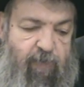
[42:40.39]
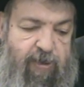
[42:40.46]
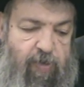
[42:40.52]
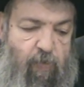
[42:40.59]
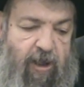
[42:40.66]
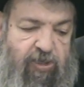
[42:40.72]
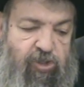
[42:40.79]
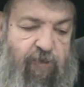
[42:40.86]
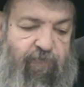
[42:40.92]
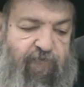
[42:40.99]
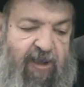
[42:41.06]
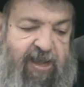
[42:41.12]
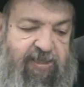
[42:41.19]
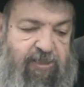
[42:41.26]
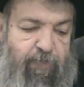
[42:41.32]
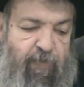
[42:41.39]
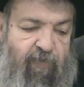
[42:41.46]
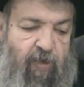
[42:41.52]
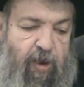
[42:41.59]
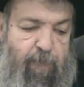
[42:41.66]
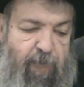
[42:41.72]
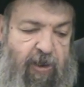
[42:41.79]
when you wash your face,
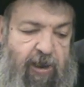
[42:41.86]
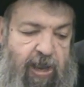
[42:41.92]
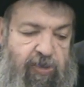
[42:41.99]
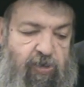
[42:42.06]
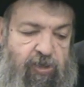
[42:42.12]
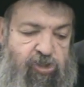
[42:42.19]
mavach bachat